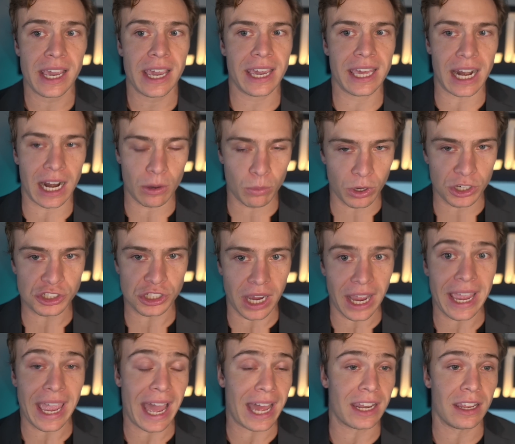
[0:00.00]
And I wish
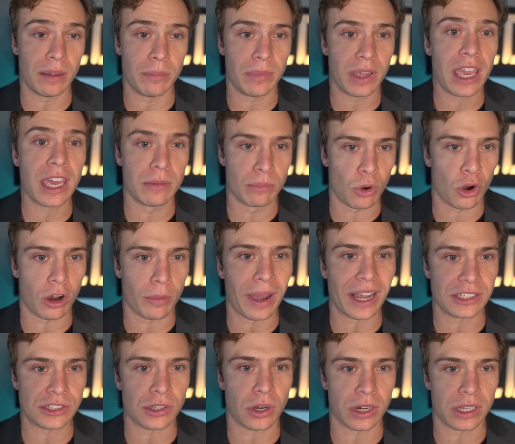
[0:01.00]
I had him in more of
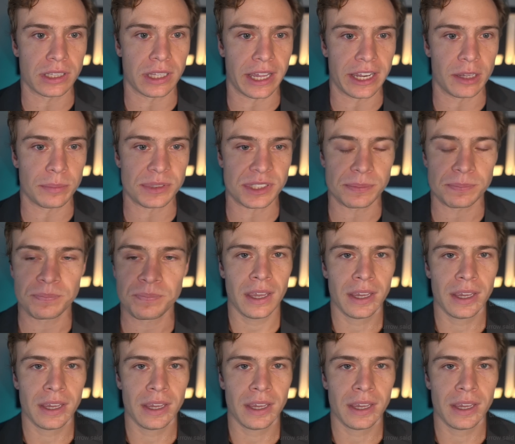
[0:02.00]
my starting lineups.